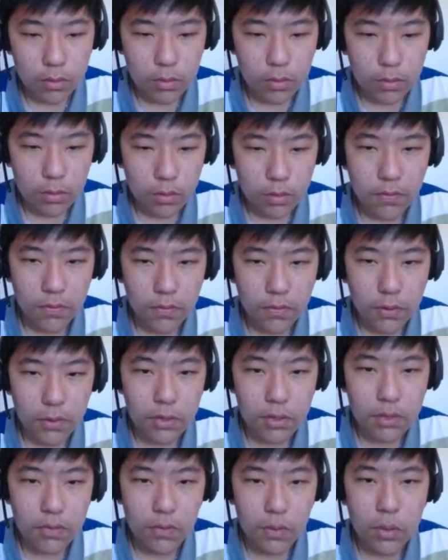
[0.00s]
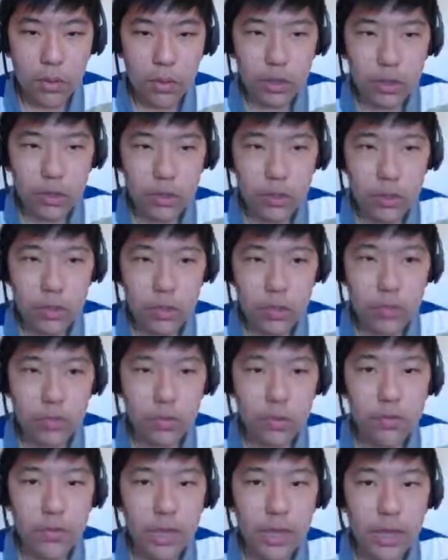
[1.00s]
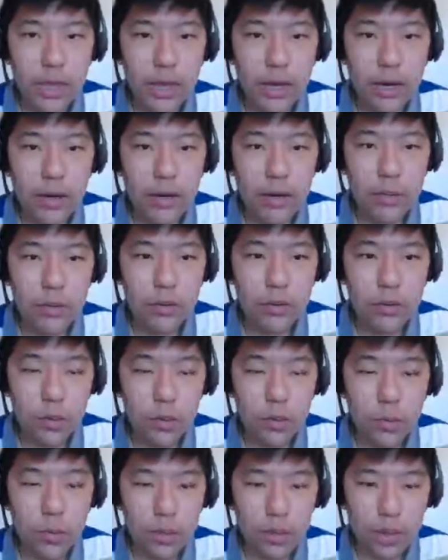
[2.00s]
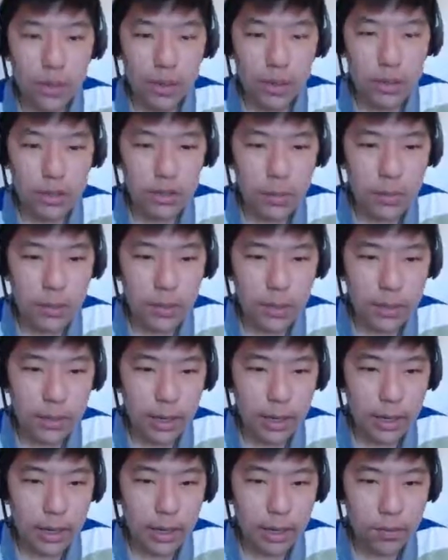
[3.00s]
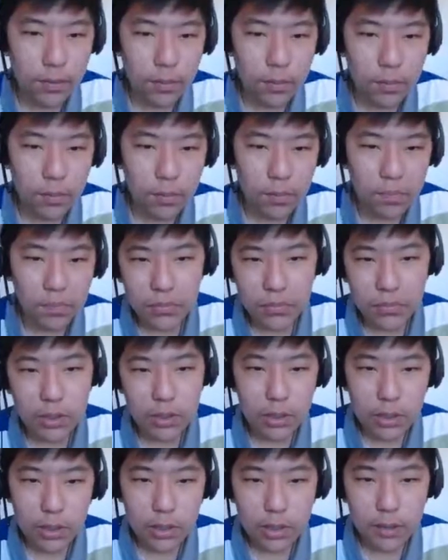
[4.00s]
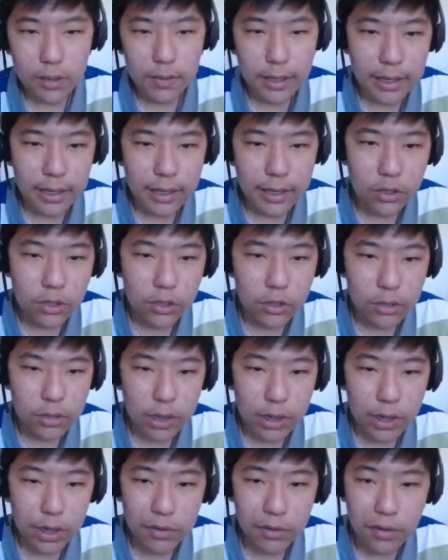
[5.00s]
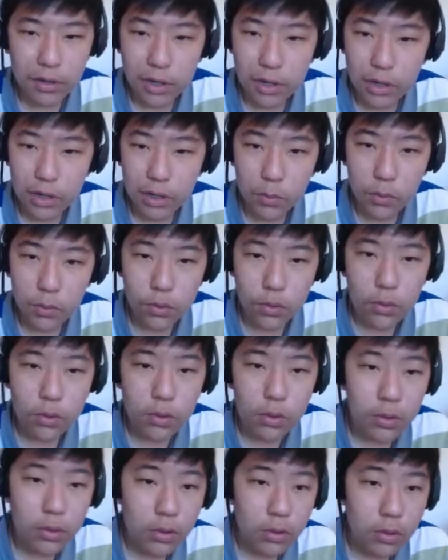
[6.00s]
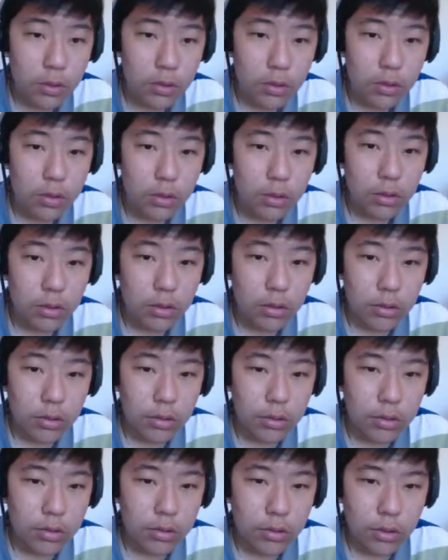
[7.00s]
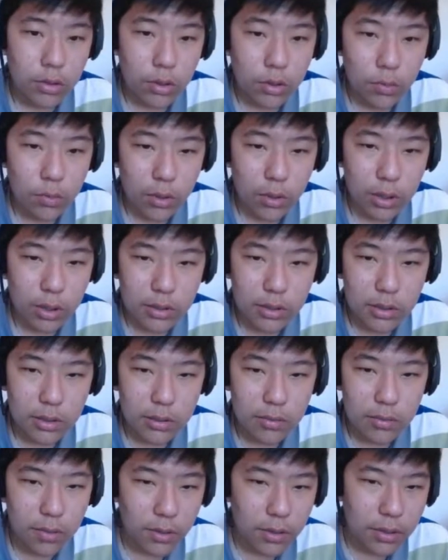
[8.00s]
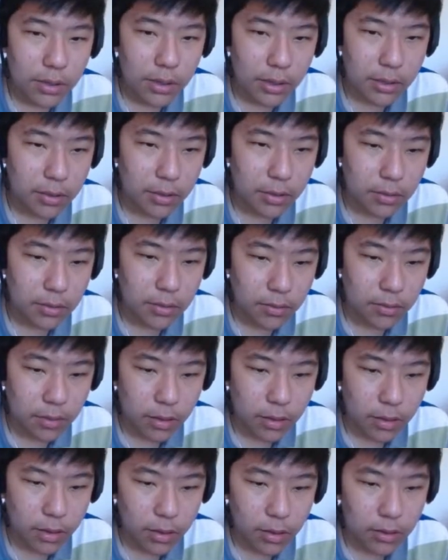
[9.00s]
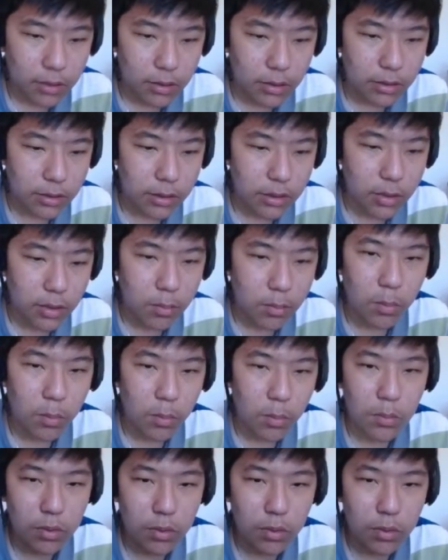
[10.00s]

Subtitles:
So first of all, we removed that area because we didn't want that to be our kind of like industry area anymore. So where is this road connected? Sorry, just give me a moment.